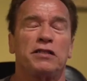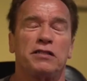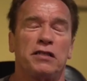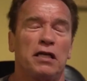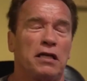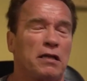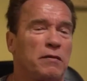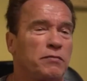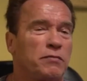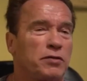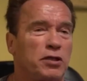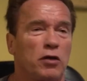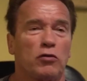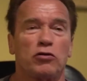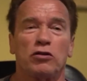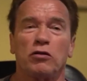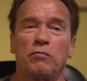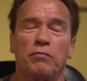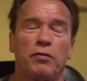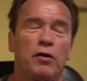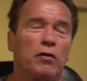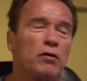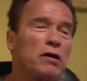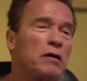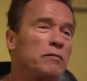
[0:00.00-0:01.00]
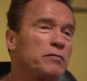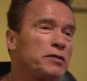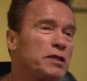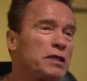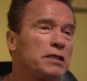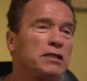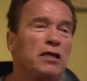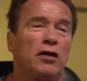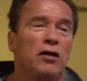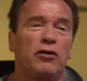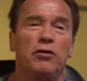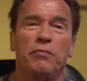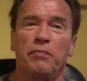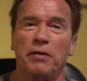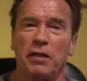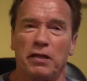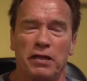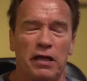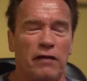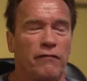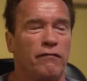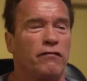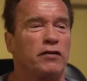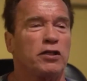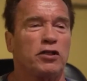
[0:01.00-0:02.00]
you set up social programs, that's how you
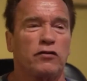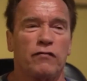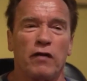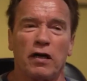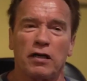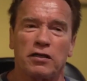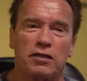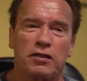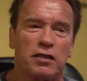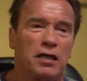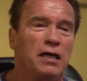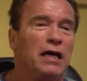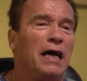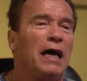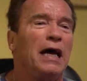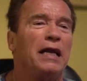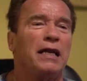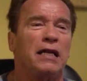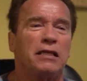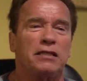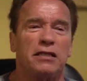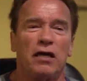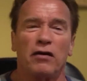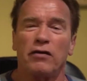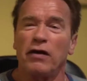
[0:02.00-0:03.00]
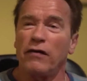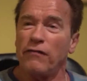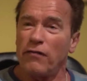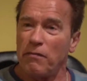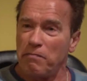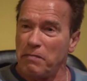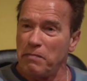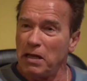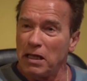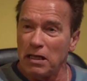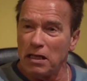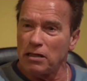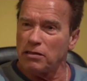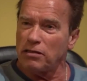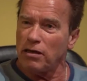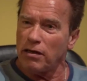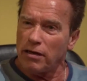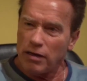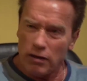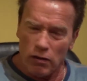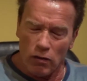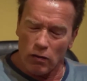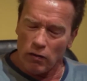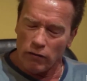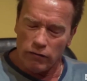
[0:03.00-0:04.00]
build infrastructure, that's how you have a
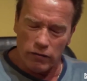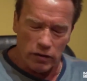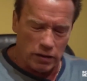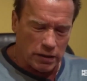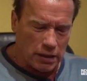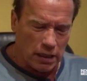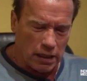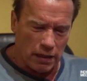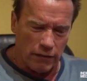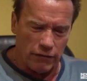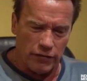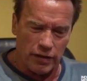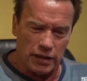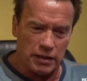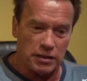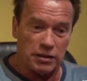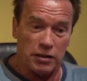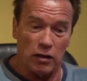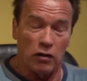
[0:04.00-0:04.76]
military and all of those kind of things.